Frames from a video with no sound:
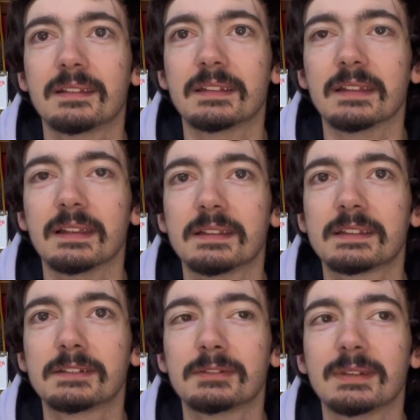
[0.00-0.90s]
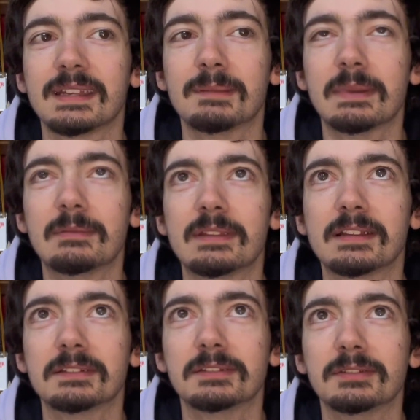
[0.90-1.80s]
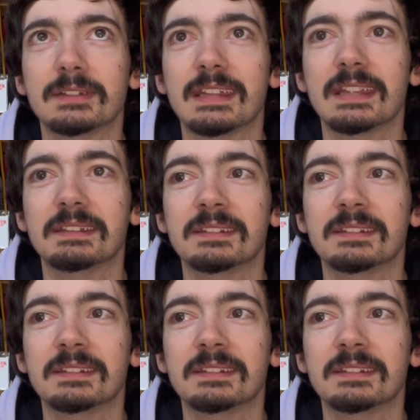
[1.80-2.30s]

they're going to do it again. Maybe they're going to do it again.